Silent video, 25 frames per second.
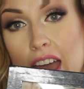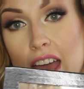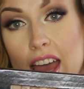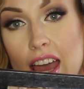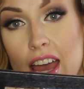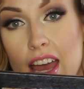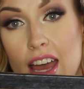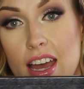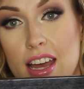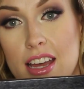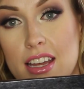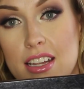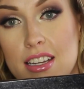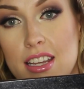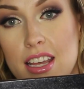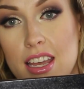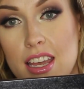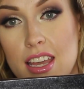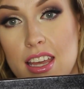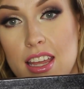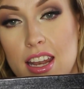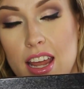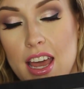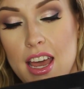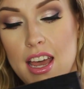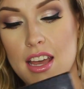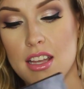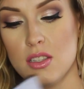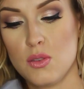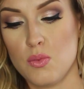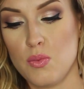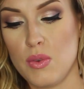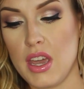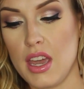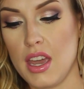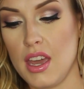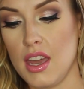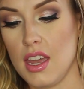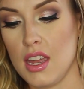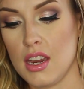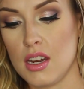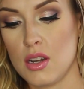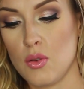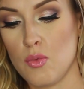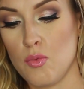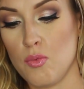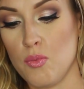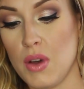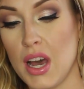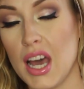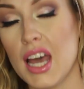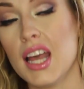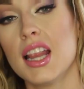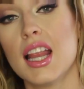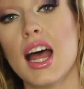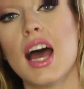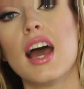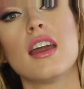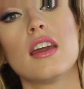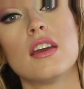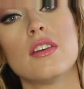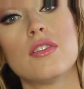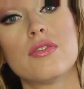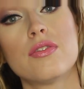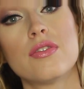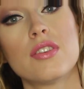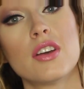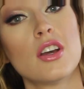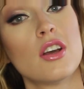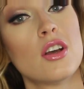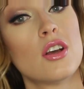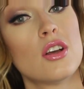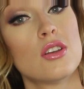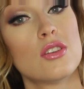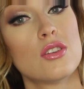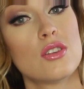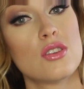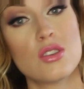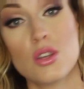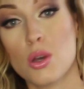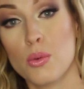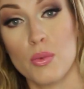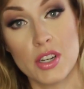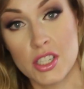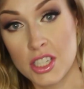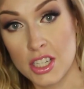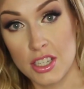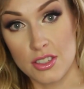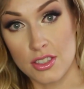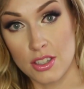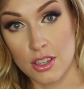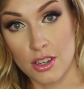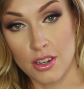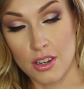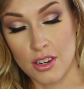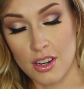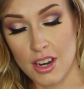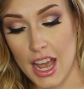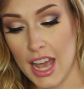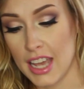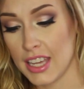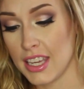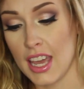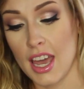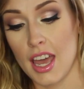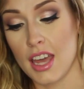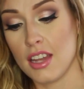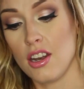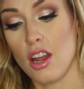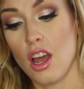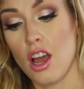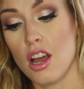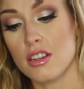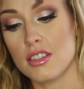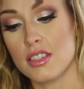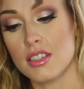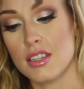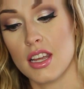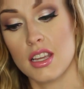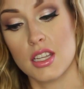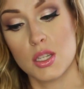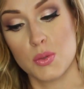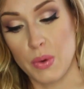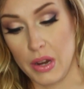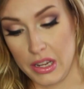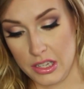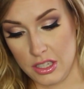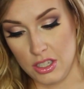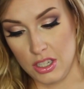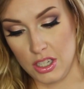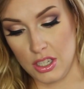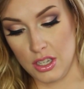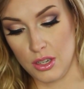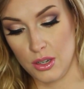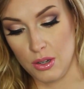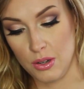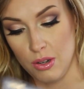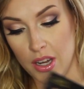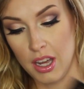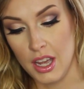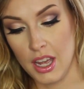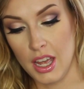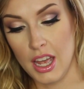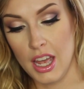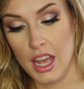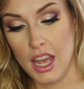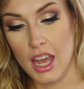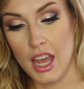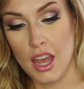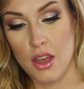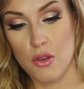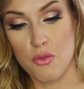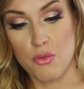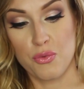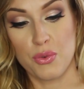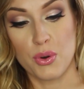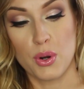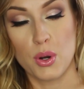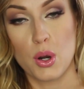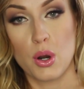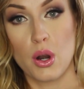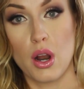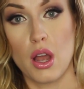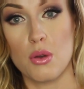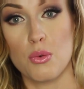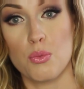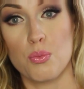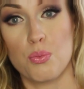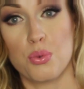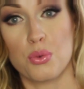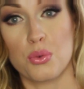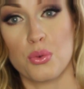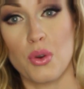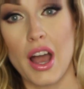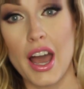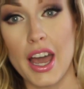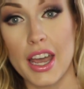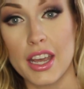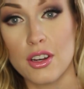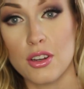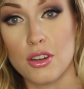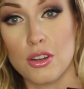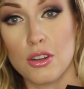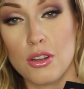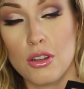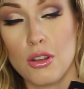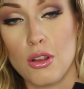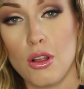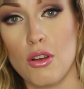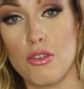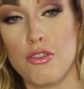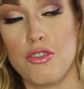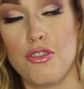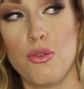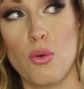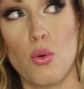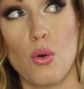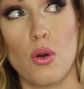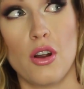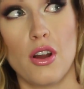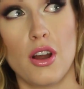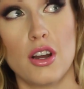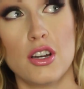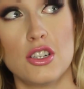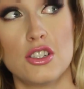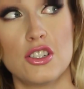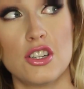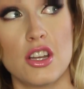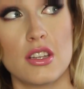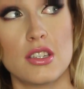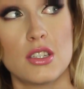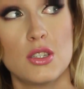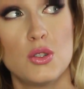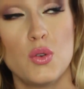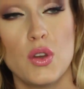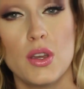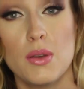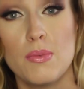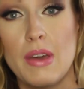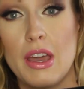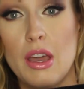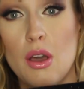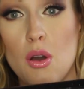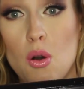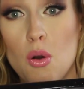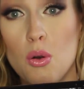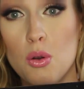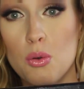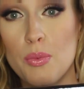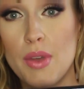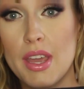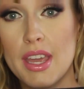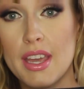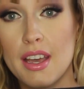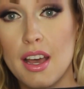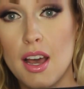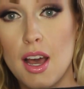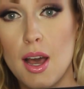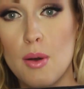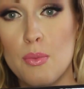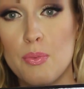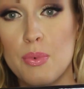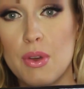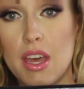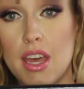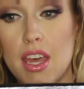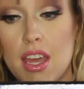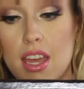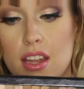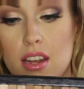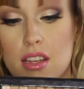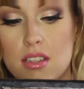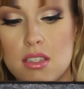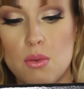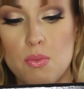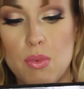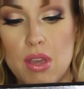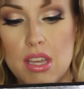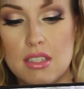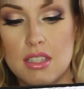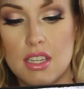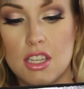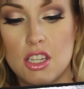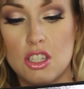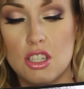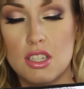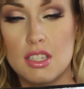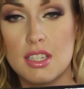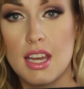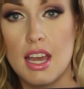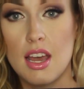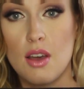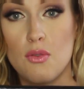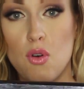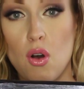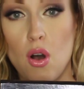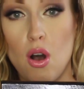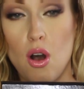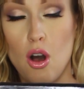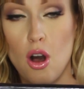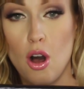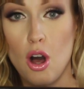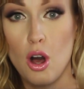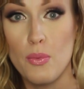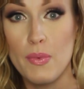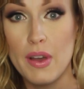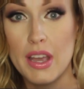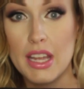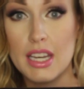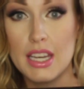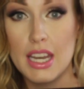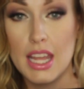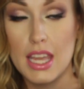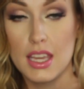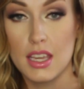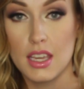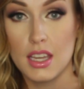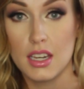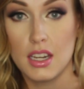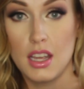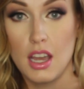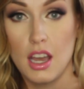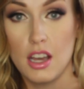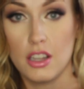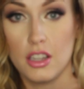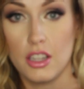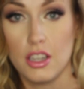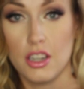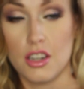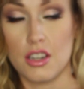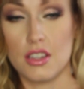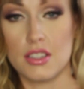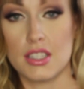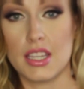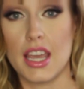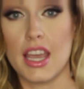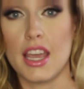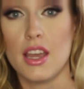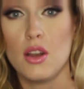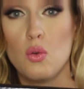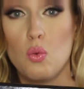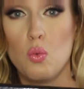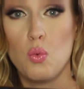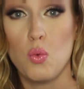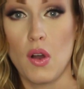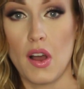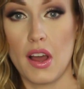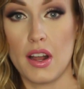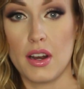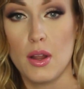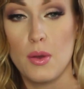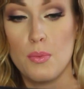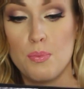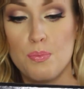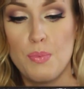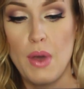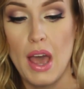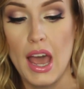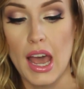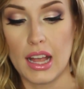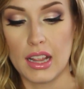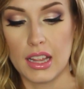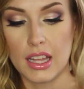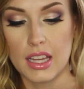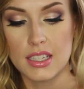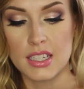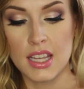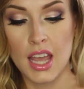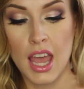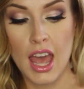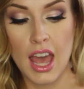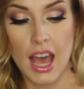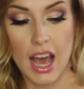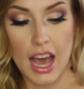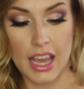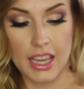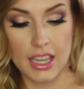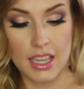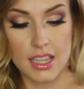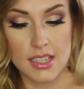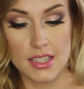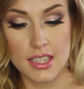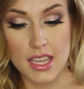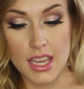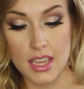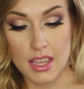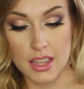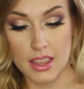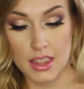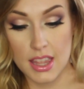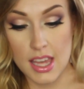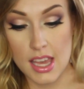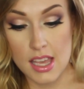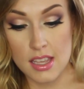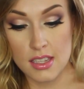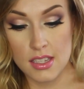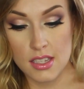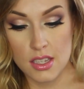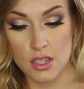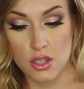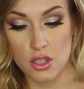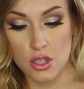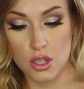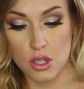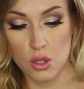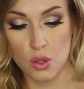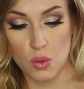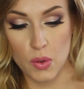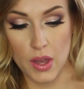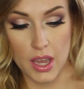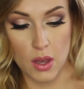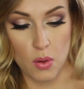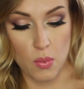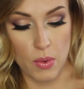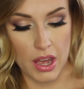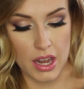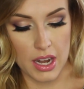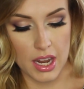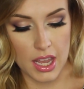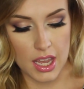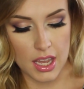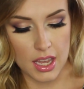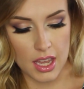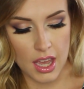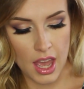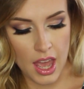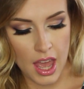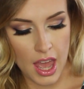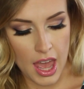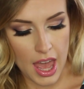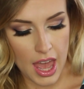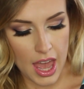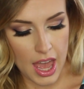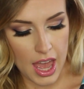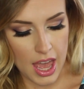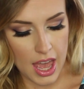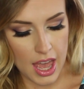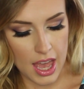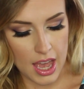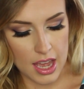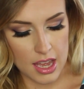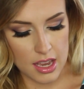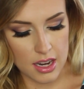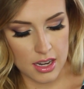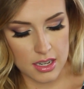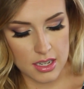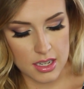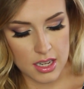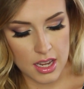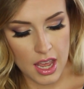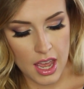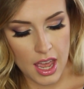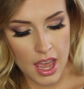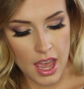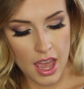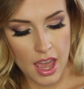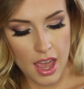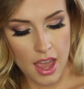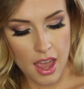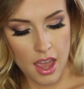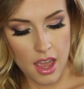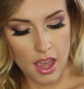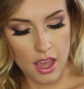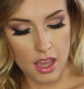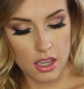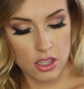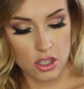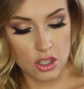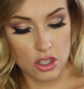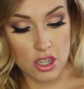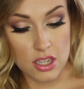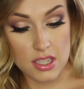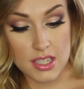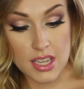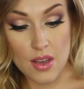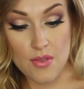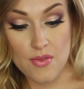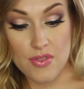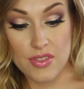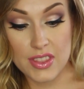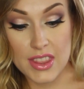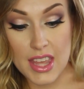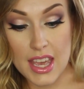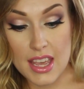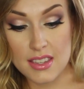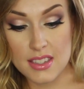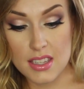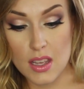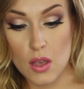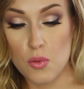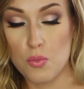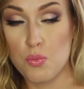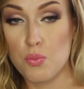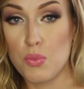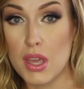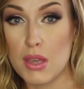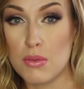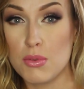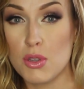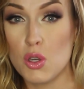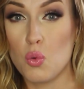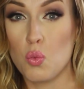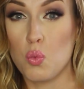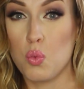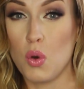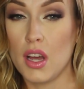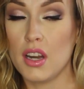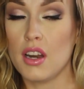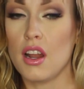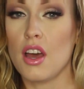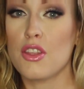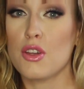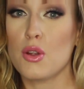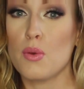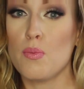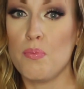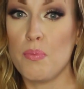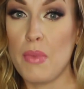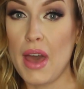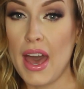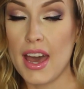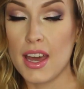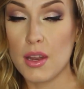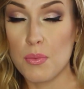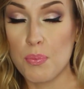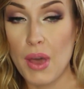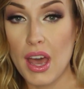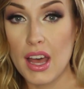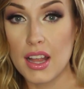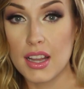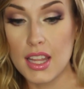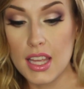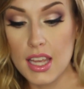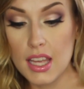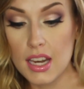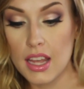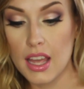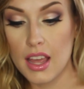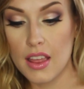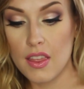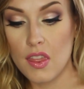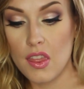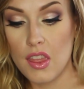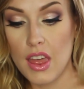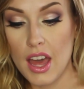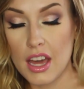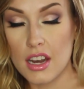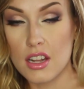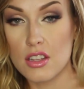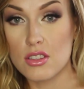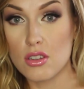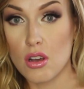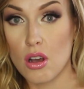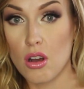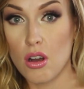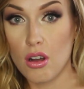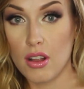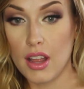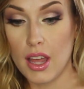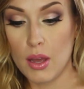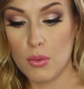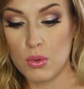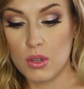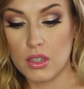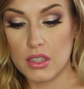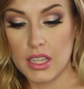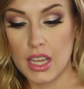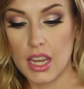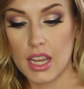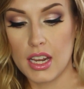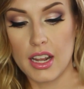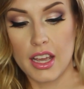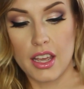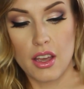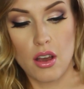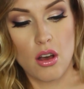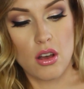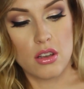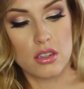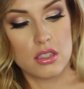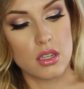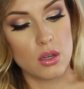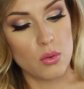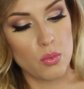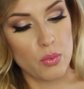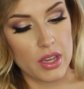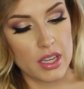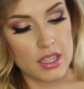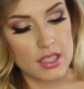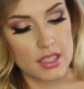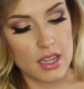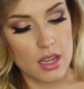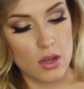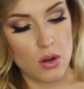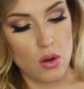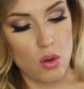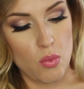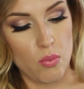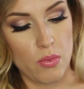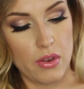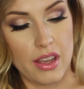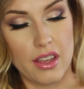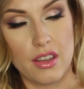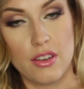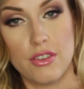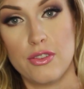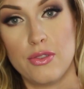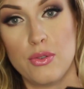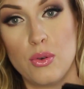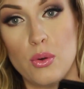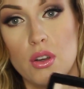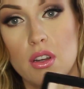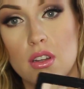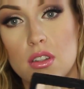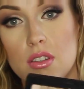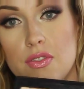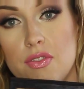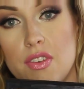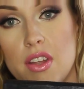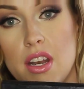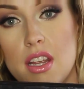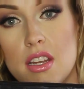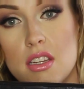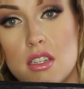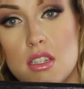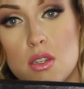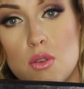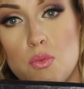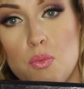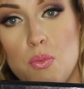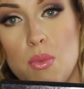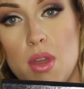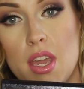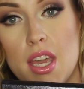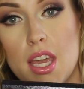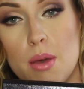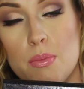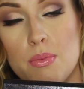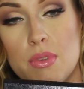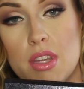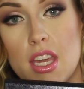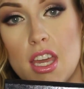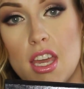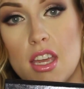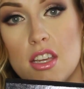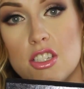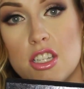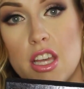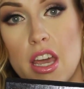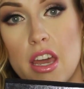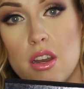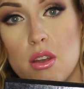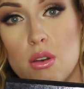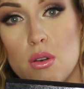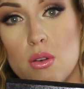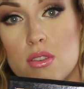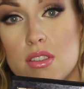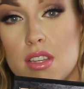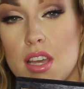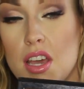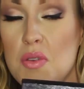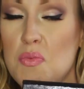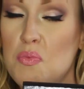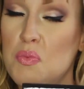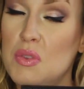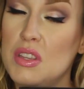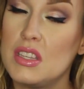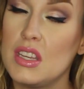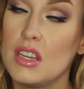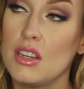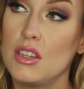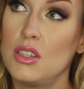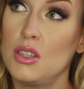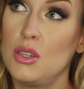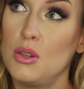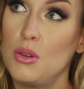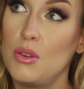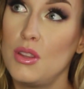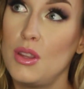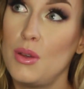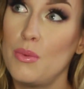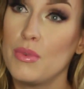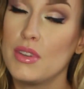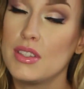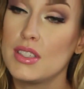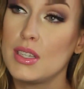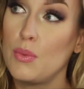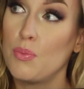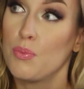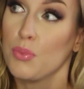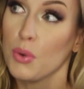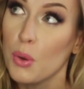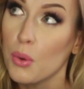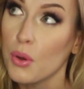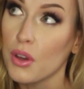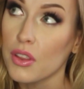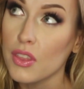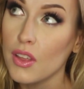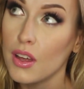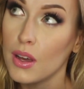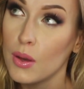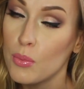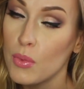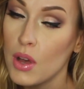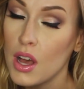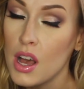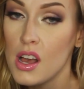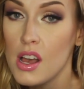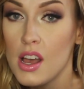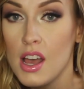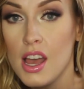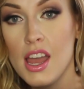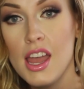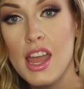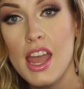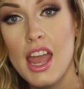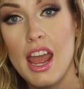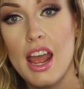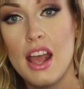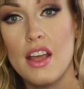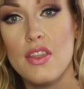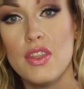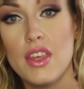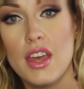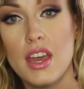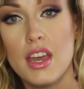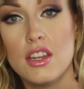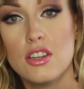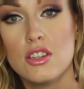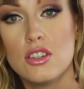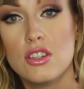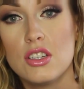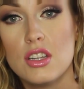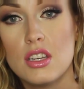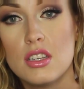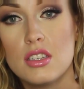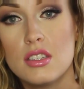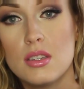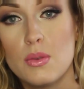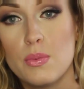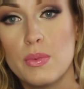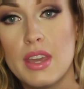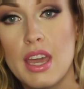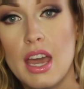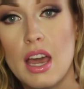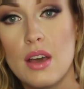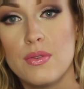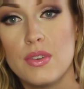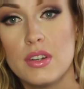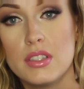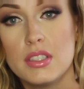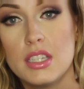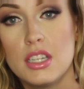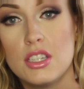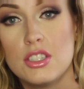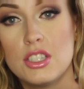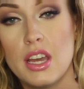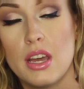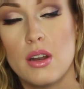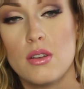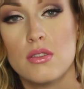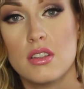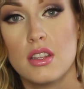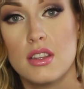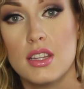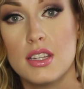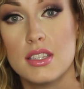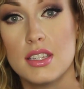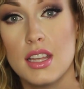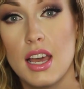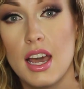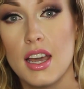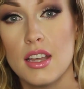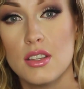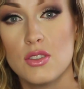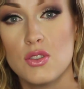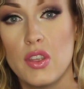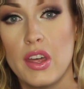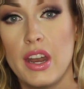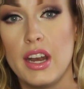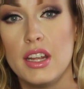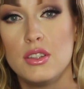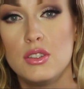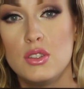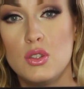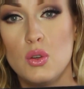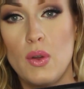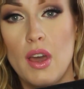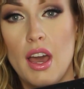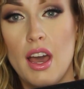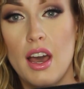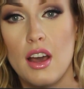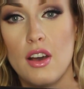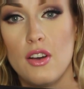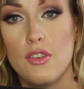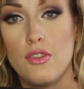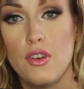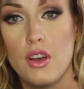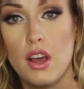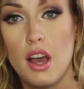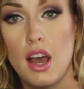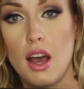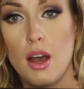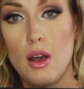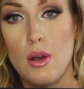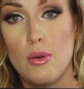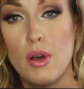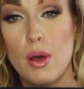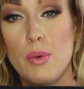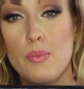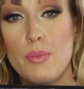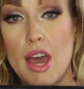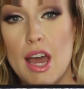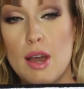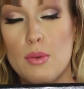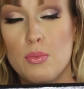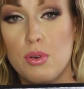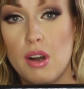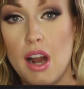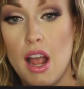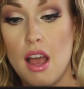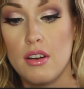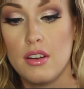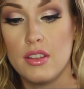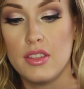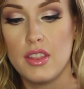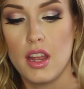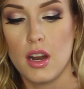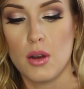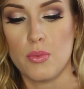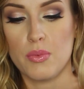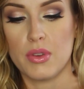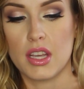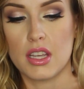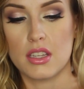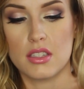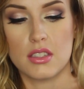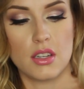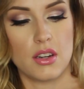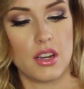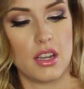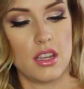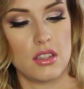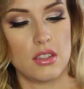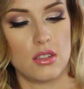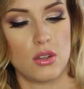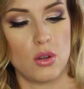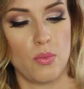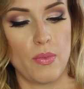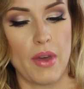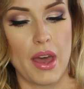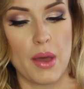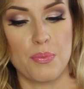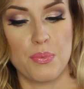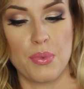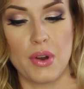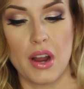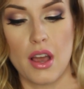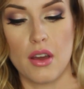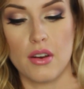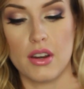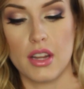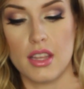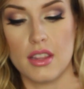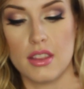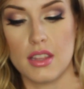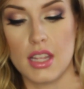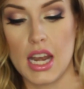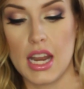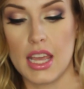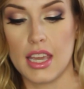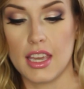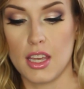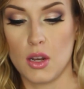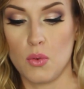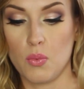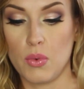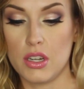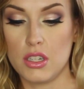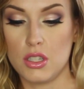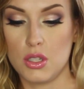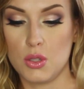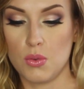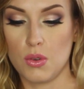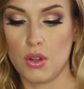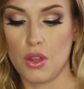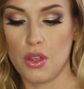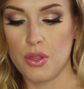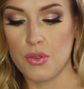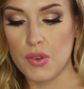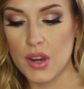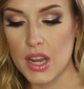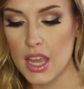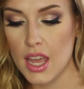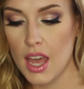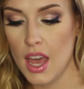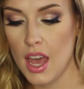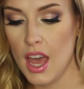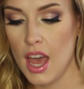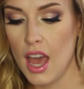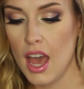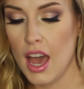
And it has made my life so much easier. I cannot express to you for bridal, for just doing my own makeup. It is amazing just have all my naked colors in one palette. I can take this to a wedding and just have this and maybe one other matte palette and that is all will need. I also mixed in my foiled finish Makeup Geek shadows. I'm missing two of them because I broke them. And then just some Kat Von D shadows on the side so that I do have uh, a matte brown in there because there is no matte brown in the Naked 1, 2, or 3.